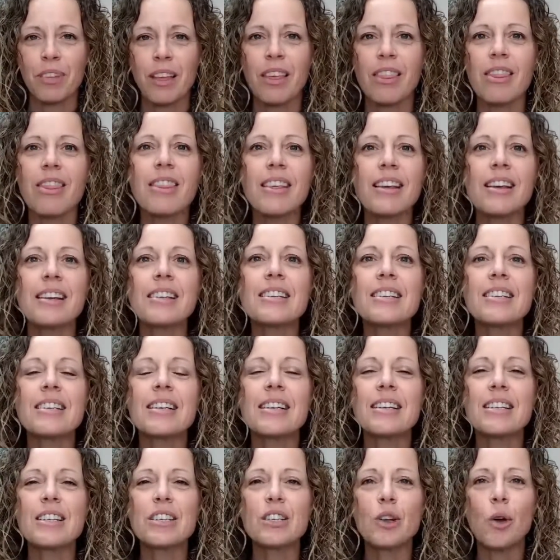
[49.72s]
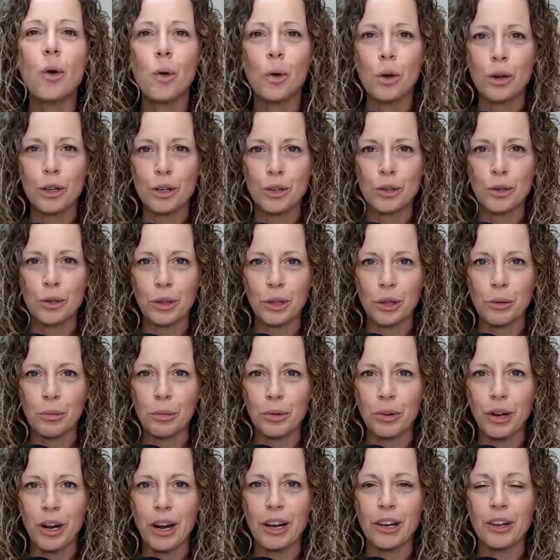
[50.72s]
this is going to
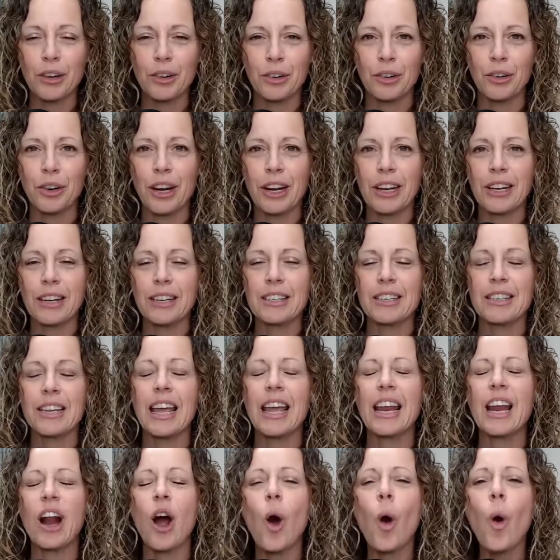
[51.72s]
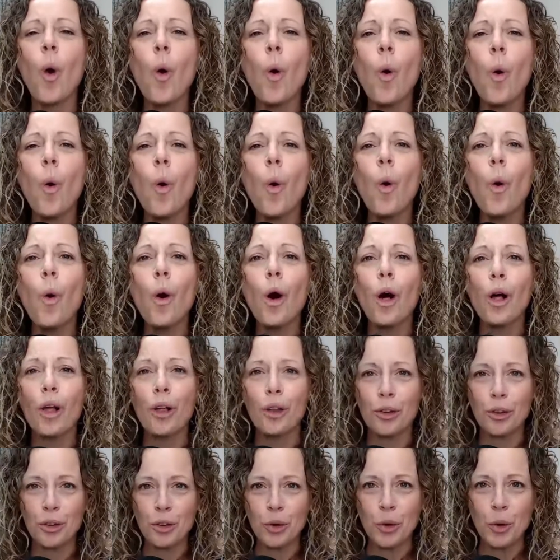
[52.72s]
liberate your greatness in a whole
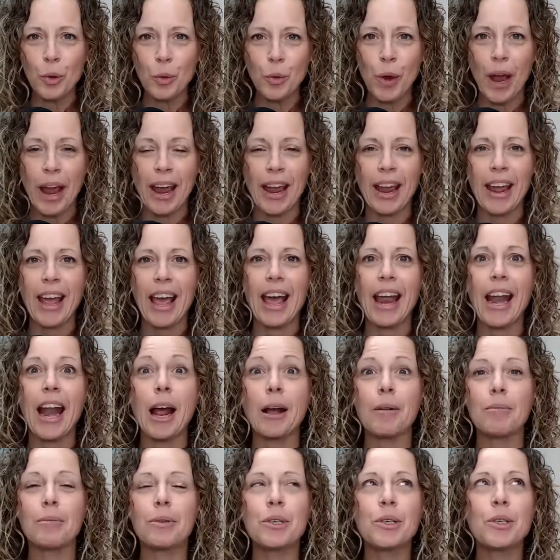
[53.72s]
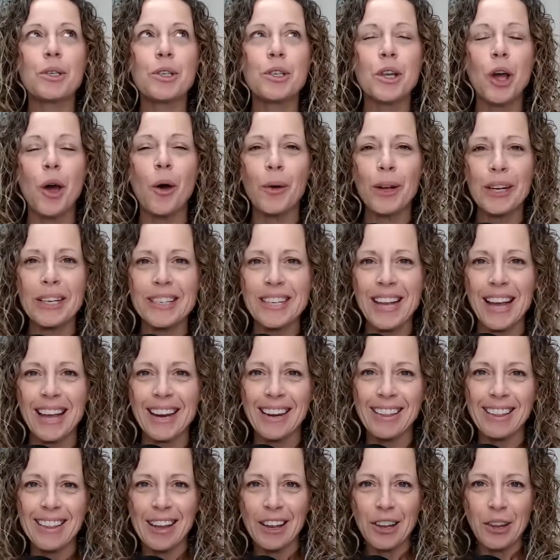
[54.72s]
new way. And I'm so
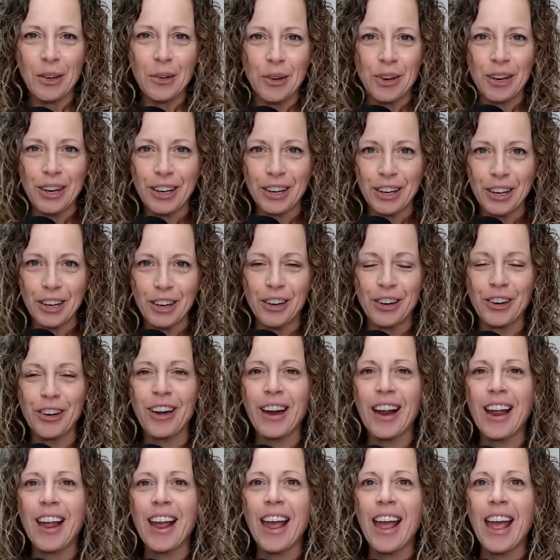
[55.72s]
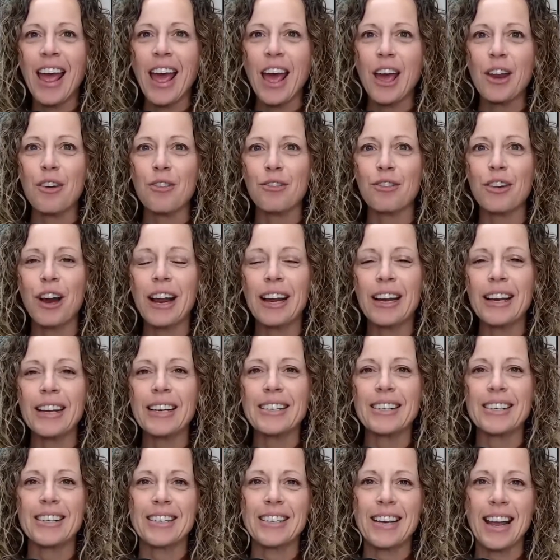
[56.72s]
excited that you're here and ready
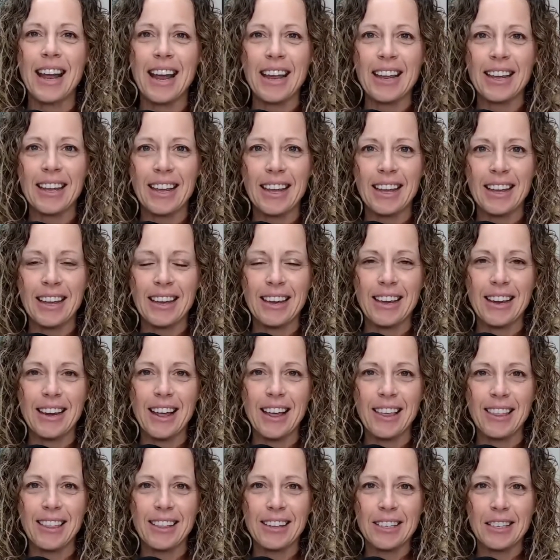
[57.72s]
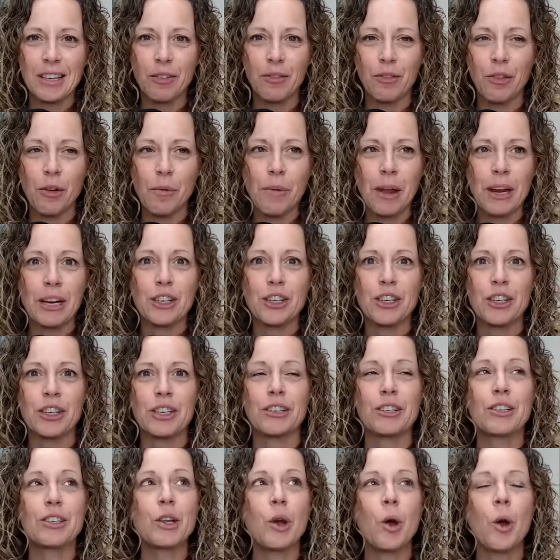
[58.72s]
to take in this
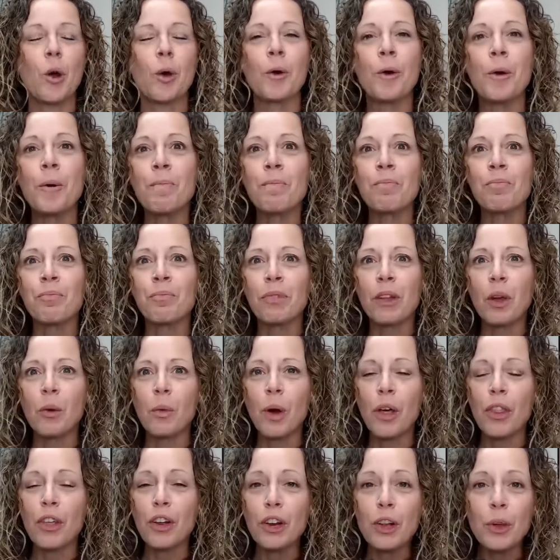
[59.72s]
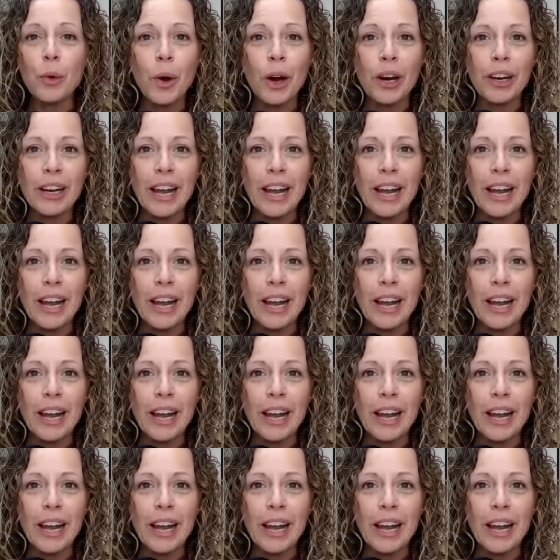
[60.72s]
information. So whether you are